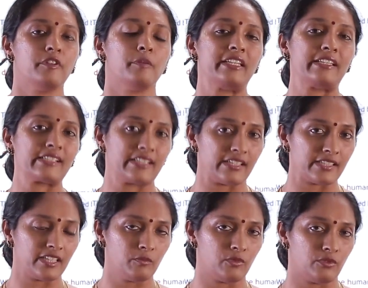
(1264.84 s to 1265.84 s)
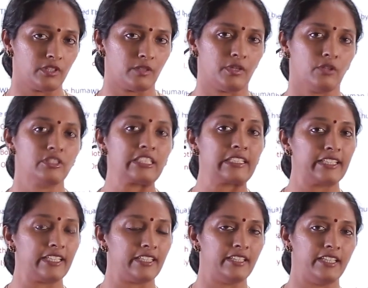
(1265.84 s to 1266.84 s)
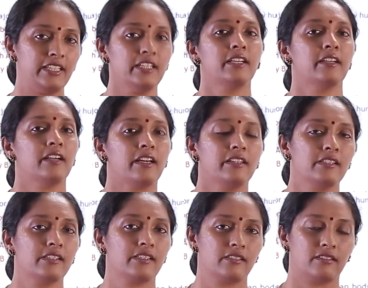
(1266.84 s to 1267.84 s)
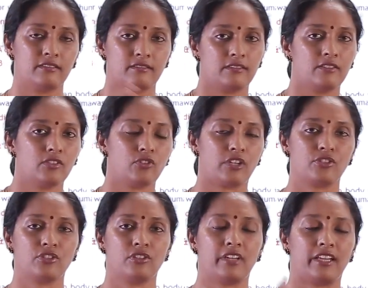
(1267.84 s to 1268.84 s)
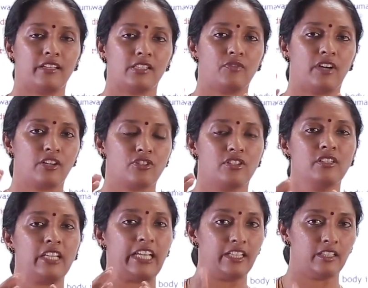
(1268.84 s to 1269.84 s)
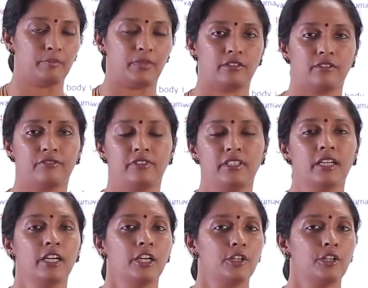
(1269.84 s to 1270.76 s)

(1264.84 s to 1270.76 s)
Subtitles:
We'll be discussing more about kidney and its structure and its function, inner part of it,